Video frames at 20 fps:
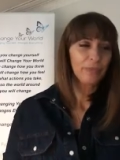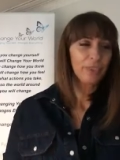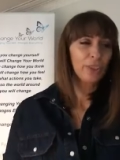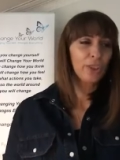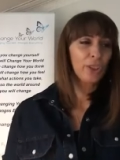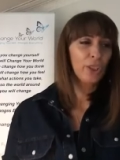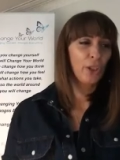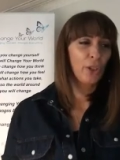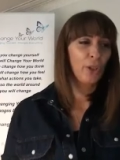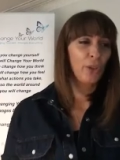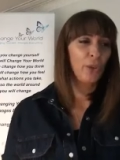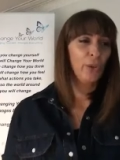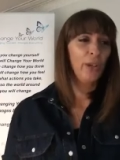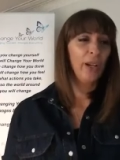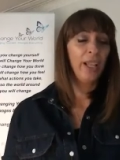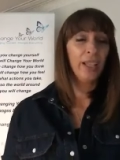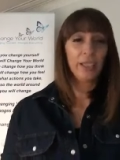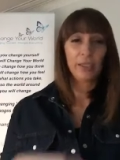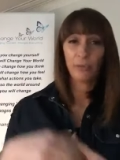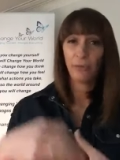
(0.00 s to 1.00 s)

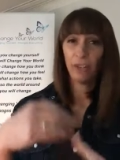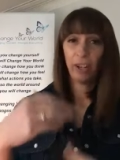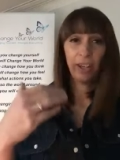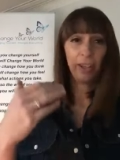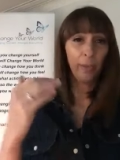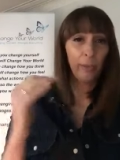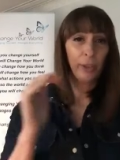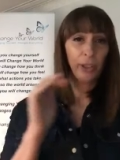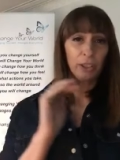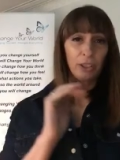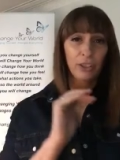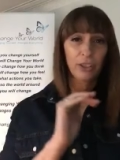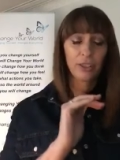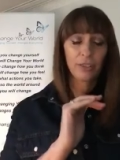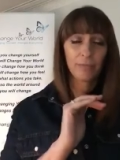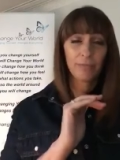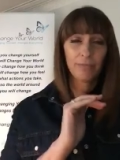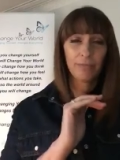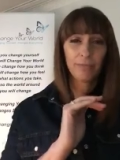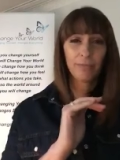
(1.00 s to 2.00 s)
so it's very
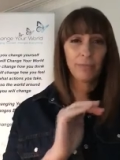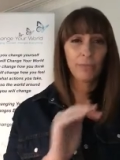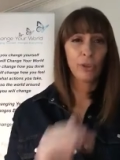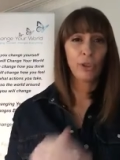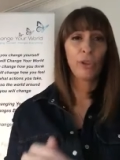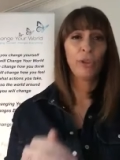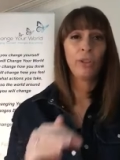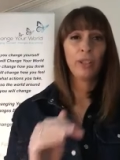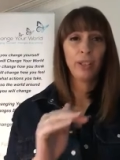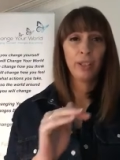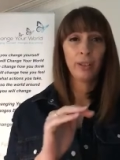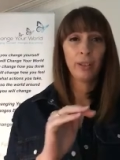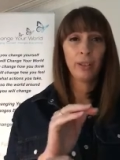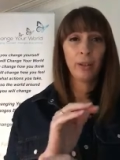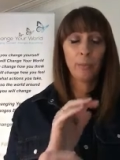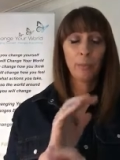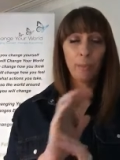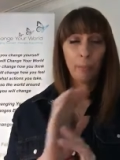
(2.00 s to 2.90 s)
much doing